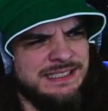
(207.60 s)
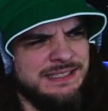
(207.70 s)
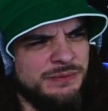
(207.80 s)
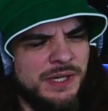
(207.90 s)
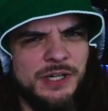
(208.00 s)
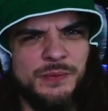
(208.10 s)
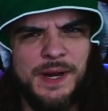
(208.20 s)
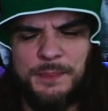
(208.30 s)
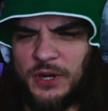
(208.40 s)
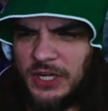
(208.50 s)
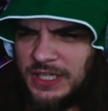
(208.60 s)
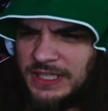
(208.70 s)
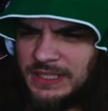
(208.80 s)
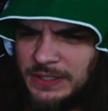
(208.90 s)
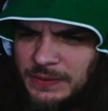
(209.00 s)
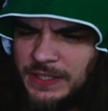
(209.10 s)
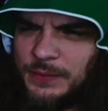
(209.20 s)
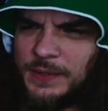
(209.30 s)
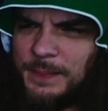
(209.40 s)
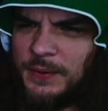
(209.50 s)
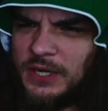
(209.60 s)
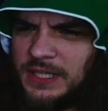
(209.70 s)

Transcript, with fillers: What a ripper. What a ripper.